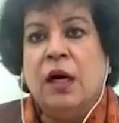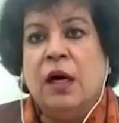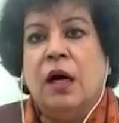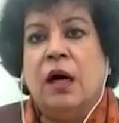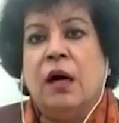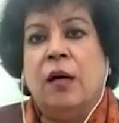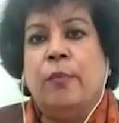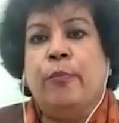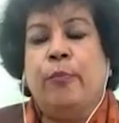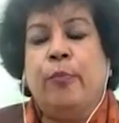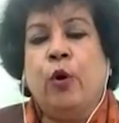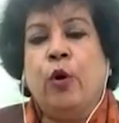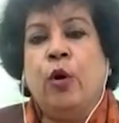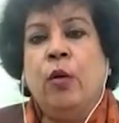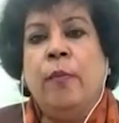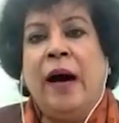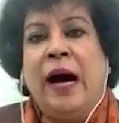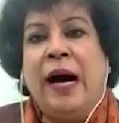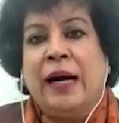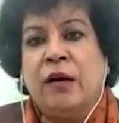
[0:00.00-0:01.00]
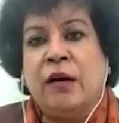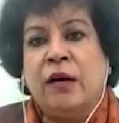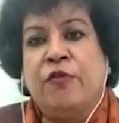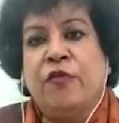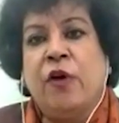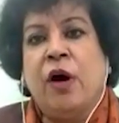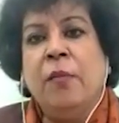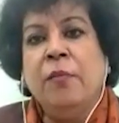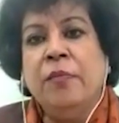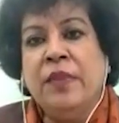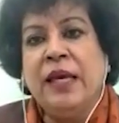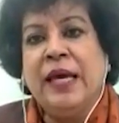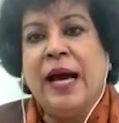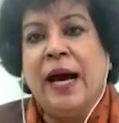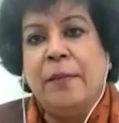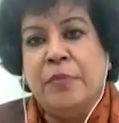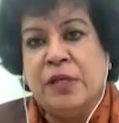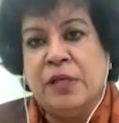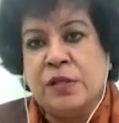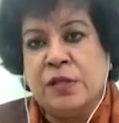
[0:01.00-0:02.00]
pull back from the
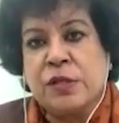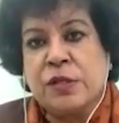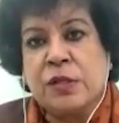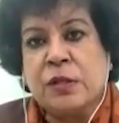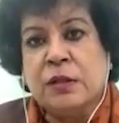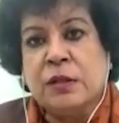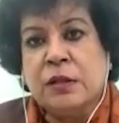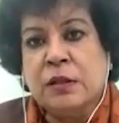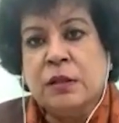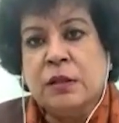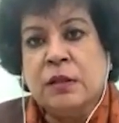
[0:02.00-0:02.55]
abyss?